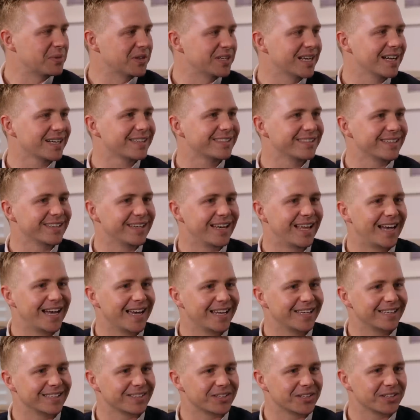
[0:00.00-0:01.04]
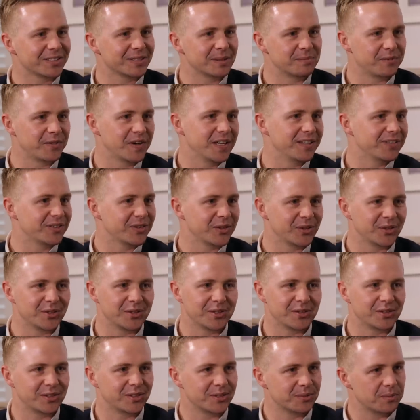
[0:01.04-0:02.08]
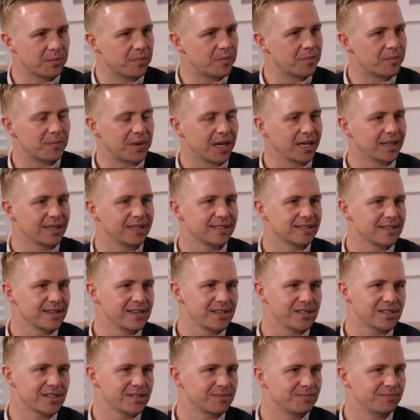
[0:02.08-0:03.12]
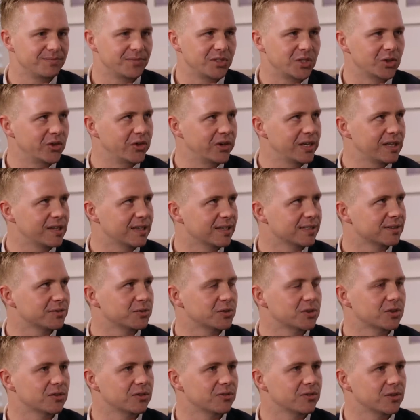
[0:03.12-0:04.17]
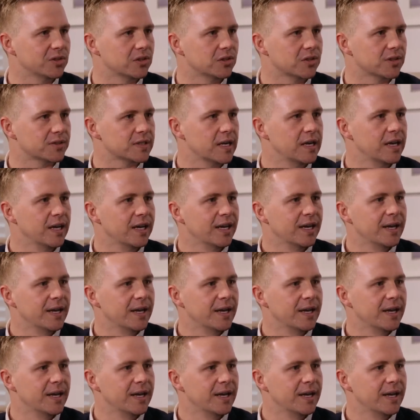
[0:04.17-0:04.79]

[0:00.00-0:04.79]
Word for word: production line and got some friends to, to make these little jewelry things for, for girls.